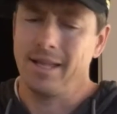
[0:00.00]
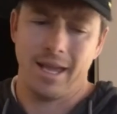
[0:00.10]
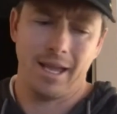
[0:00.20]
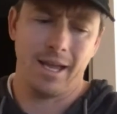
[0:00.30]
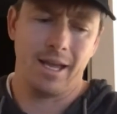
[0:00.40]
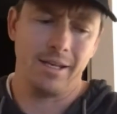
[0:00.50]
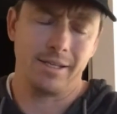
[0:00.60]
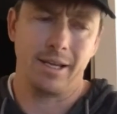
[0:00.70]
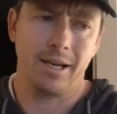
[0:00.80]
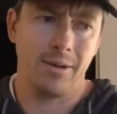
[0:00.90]
And
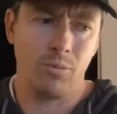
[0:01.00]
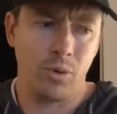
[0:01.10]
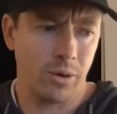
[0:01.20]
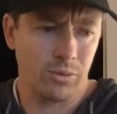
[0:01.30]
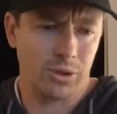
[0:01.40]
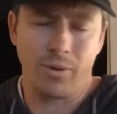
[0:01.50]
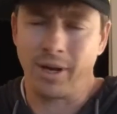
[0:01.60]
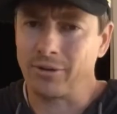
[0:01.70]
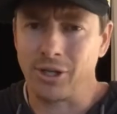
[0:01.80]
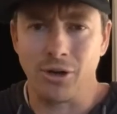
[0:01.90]
when I was going
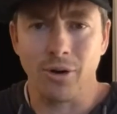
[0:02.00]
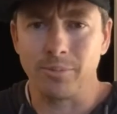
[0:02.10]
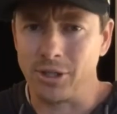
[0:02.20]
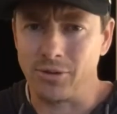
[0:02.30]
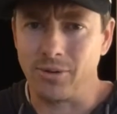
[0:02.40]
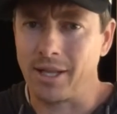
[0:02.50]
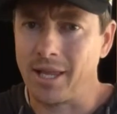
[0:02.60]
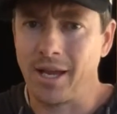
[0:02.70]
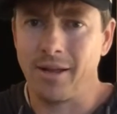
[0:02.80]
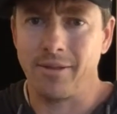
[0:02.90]
out to Europe to do it, and
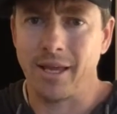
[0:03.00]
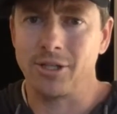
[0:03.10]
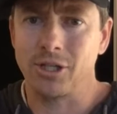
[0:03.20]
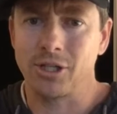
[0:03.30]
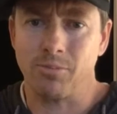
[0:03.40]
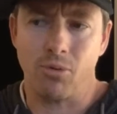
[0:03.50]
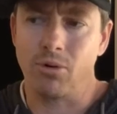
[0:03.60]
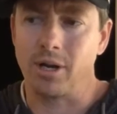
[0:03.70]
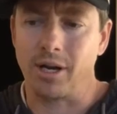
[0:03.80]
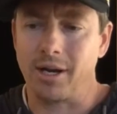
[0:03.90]
they just
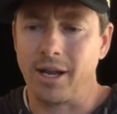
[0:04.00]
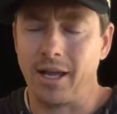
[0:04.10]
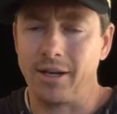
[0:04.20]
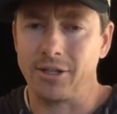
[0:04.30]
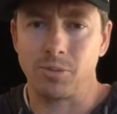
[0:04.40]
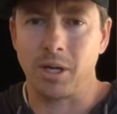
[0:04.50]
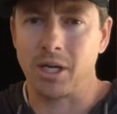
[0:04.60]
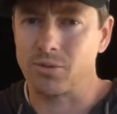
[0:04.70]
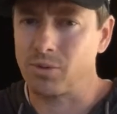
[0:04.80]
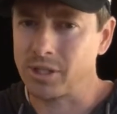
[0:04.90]
supported it. And just
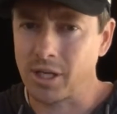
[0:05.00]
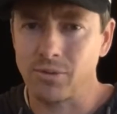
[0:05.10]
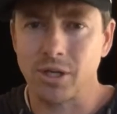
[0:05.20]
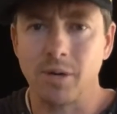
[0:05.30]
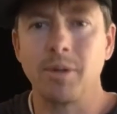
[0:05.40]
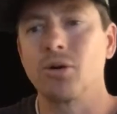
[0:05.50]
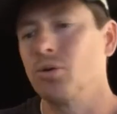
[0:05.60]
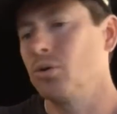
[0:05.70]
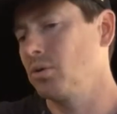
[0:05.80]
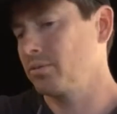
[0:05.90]
because we said it was going to be
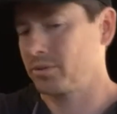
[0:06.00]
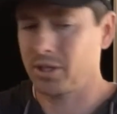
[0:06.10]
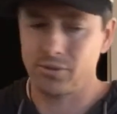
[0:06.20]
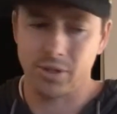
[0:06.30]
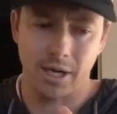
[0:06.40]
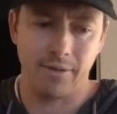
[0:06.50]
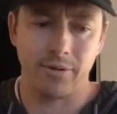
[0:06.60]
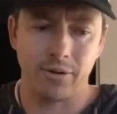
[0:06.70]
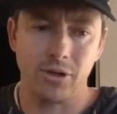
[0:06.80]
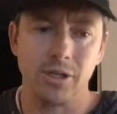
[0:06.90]
cool, so it was going to have
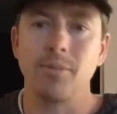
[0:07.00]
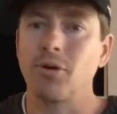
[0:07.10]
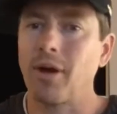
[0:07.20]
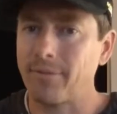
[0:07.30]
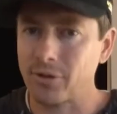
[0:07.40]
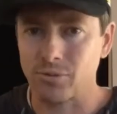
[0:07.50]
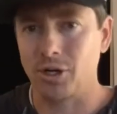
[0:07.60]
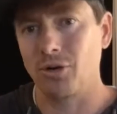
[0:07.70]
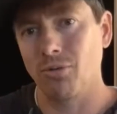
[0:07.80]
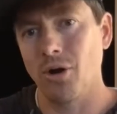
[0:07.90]
a good demographic, it was going
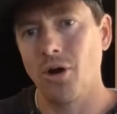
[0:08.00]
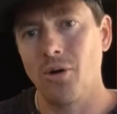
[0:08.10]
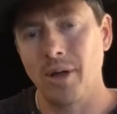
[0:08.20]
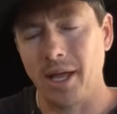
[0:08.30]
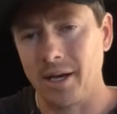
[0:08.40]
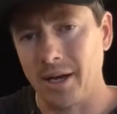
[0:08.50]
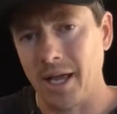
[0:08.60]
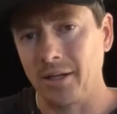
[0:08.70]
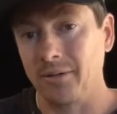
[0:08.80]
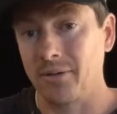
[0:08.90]
to grow.
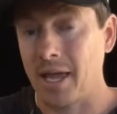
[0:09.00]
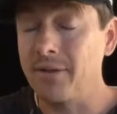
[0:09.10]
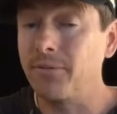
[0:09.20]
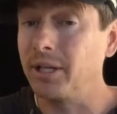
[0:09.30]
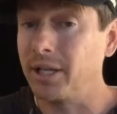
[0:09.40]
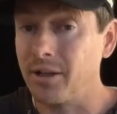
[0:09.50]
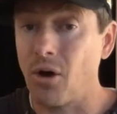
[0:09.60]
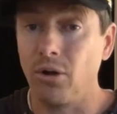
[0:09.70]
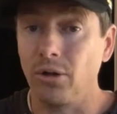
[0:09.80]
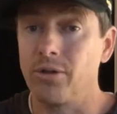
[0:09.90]
And thankfully,
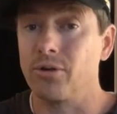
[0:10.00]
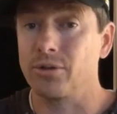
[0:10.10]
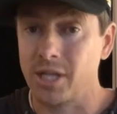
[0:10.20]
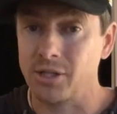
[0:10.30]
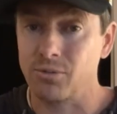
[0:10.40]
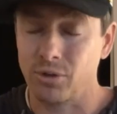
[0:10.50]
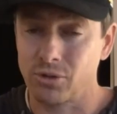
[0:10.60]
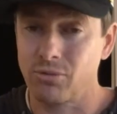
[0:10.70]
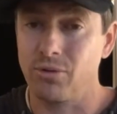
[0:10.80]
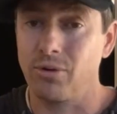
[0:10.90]
all of those things were
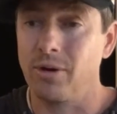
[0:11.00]
true.